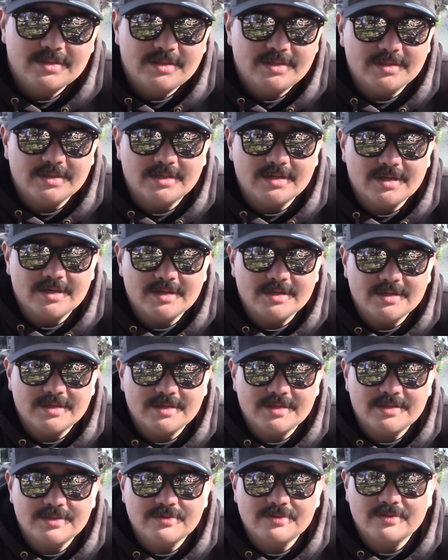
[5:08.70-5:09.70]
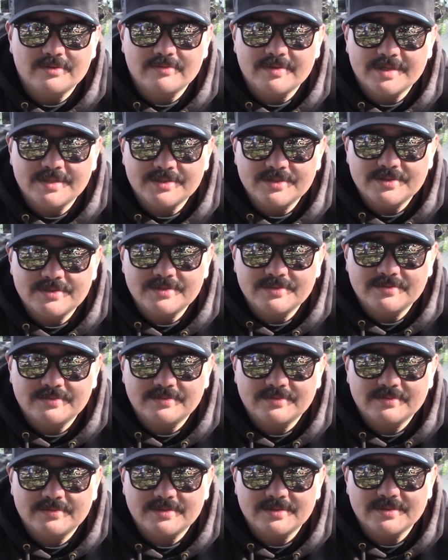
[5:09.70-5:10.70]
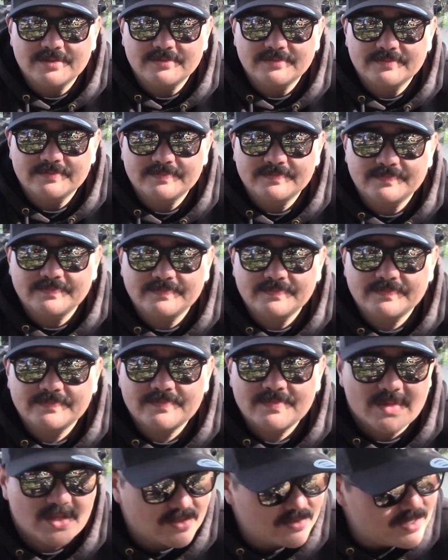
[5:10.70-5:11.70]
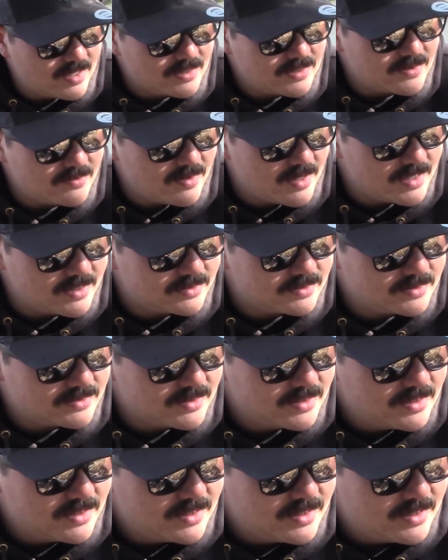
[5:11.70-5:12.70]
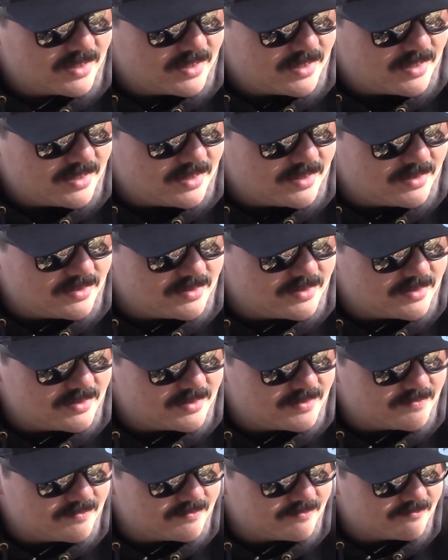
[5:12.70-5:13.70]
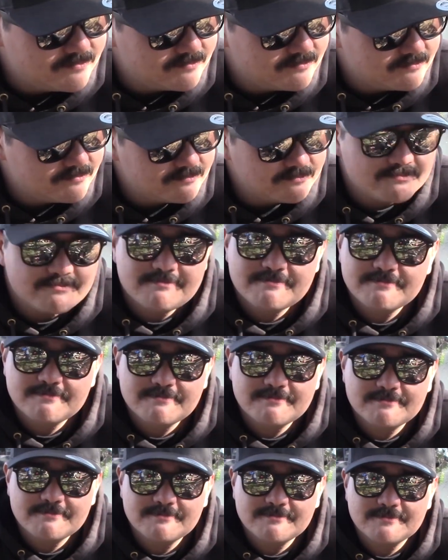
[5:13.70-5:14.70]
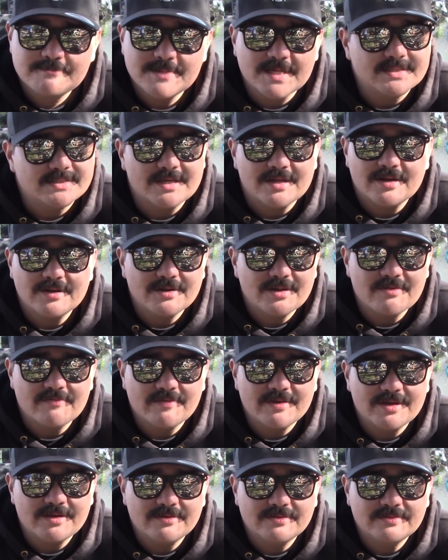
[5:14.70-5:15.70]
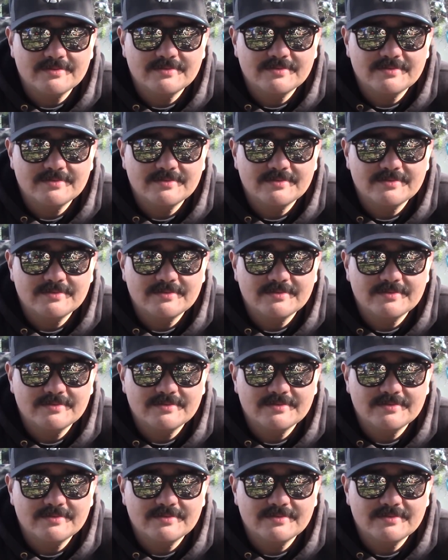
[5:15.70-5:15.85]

They got an indoor range too. So thank you, Heights. Let's get on to the video.